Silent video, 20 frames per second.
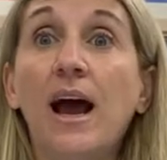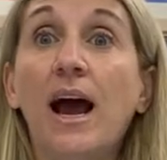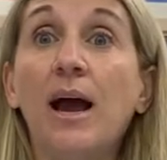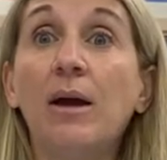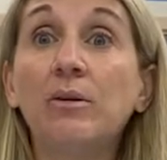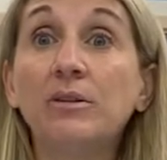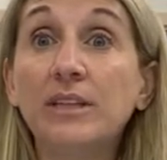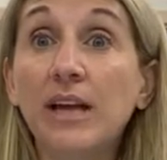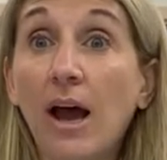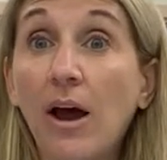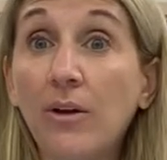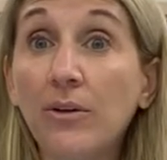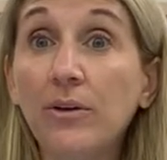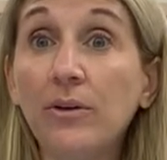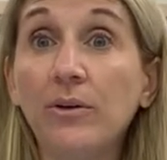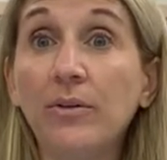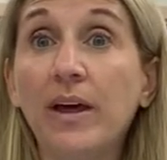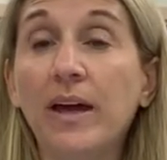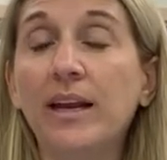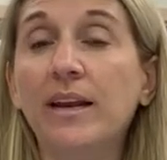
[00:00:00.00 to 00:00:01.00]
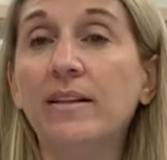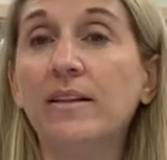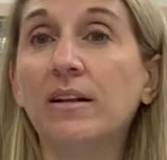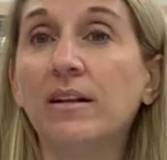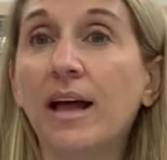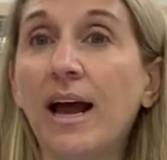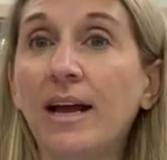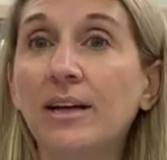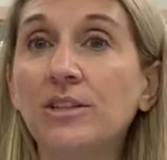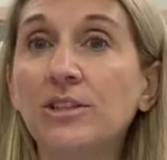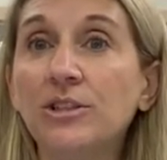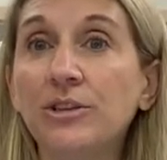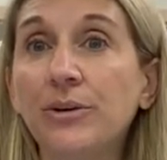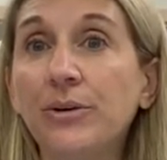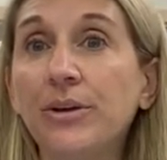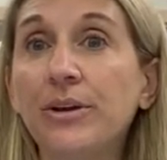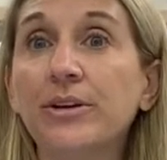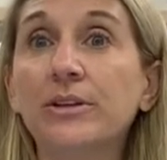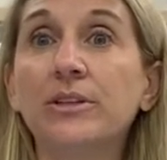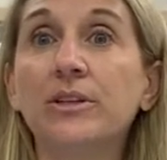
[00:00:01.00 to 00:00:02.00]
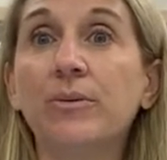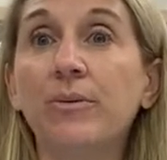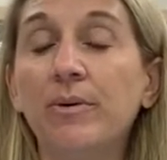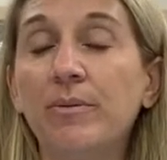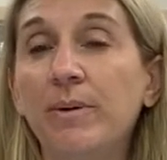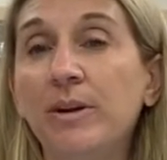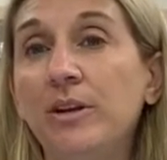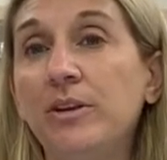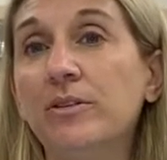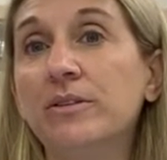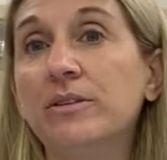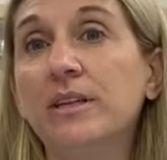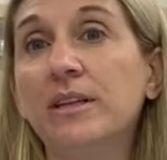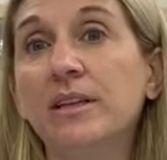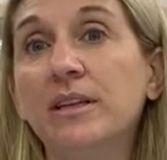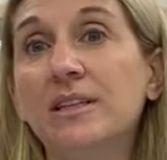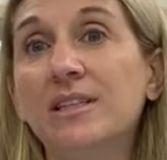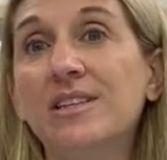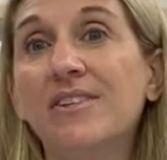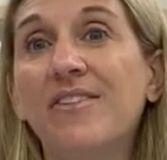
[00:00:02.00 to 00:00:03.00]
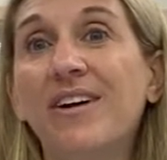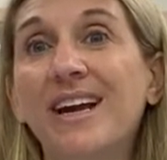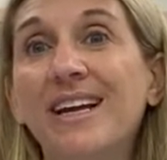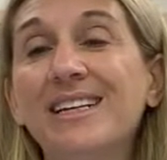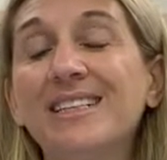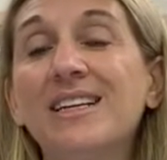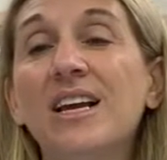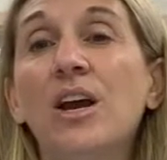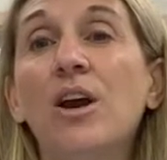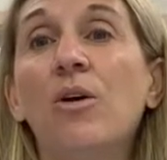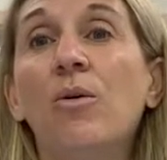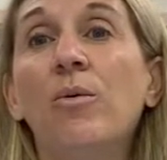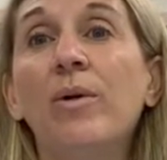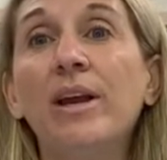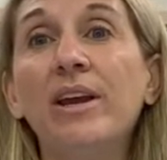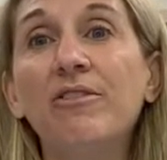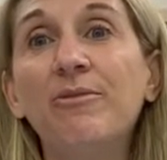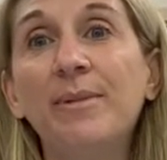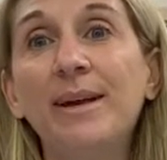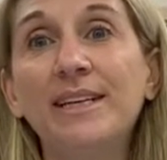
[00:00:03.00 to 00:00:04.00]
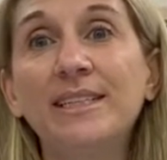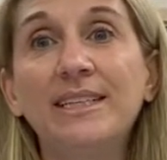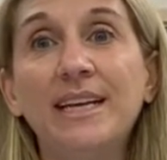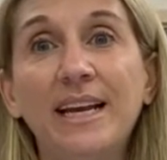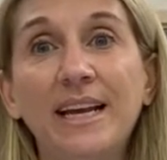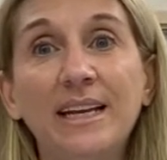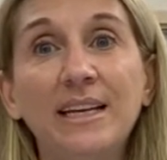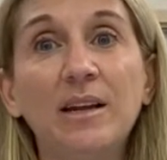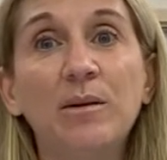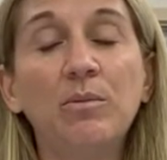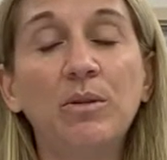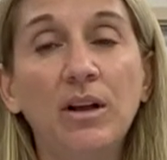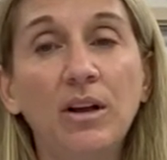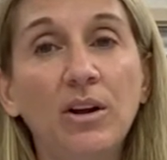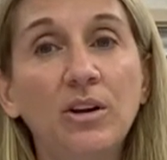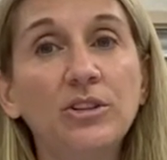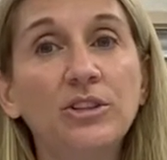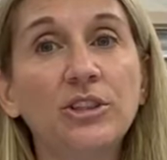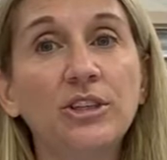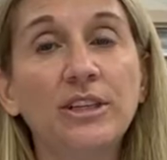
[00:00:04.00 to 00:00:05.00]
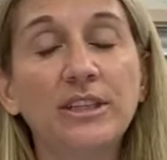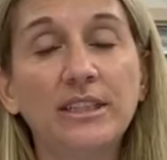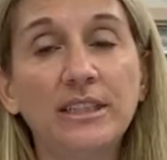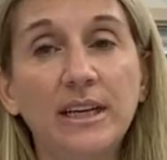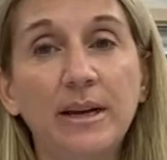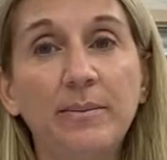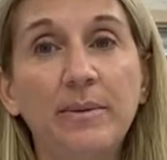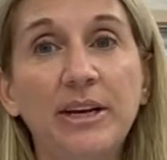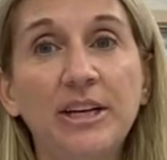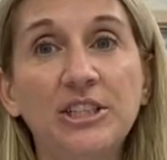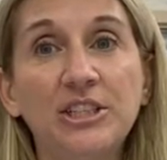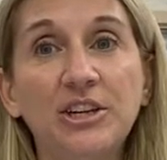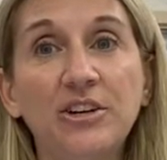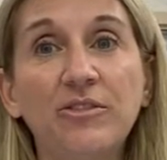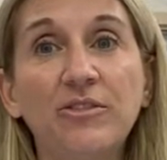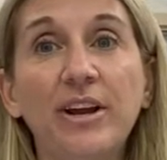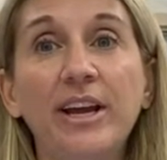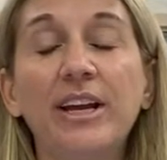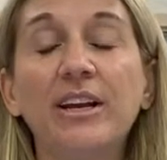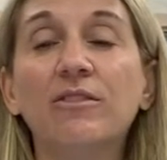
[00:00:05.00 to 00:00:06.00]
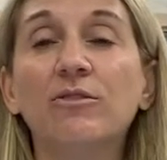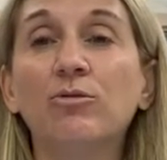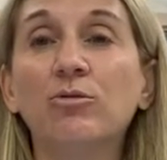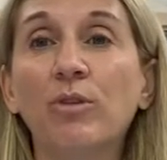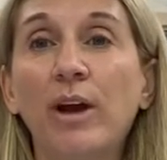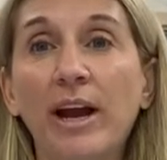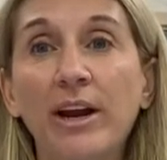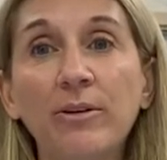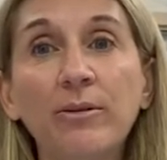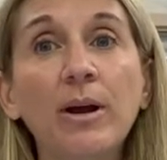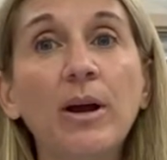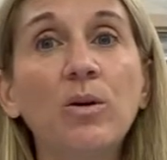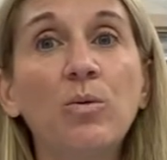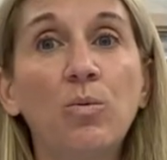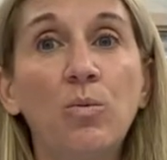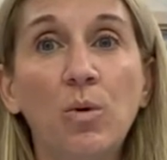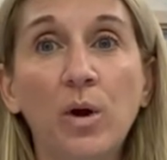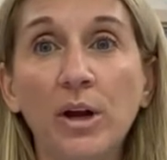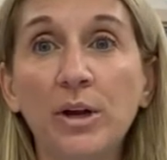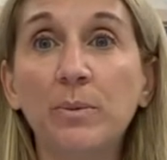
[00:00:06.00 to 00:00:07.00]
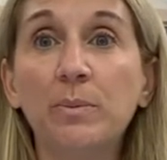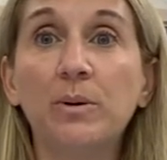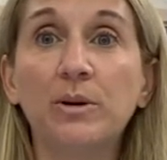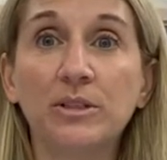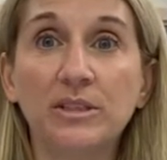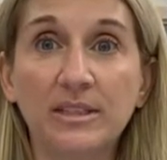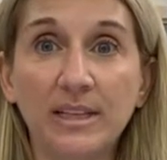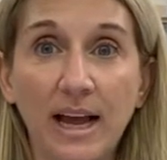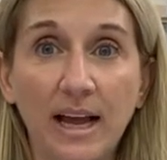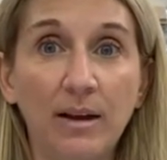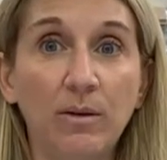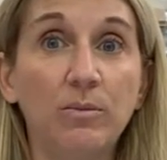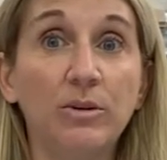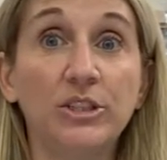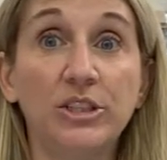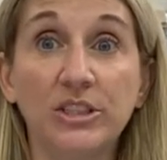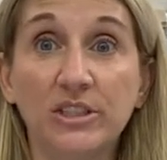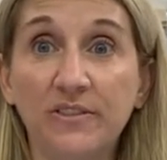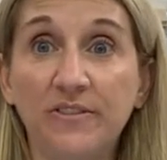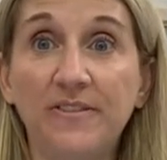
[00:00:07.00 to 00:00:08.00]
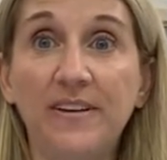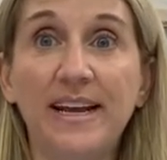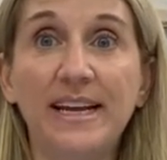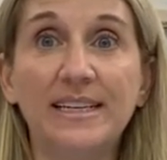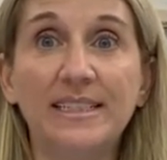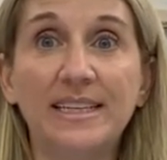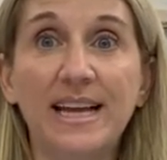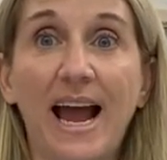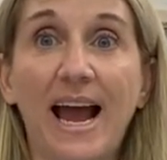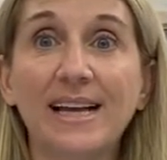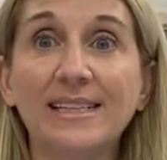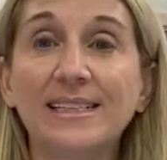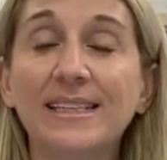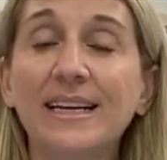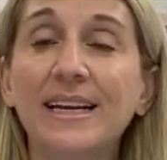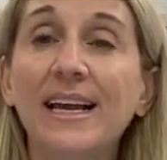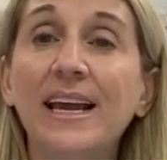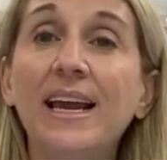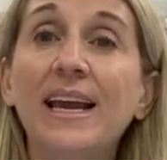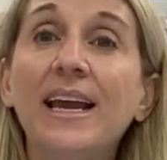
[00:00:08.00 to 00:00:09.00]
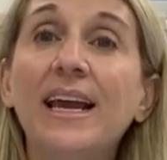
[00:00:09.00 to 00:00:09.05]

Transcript: I will tell you that in the last two years that we've been using this device, we have maintained a blood culture contamination rate of right around 1%, which is fantastic.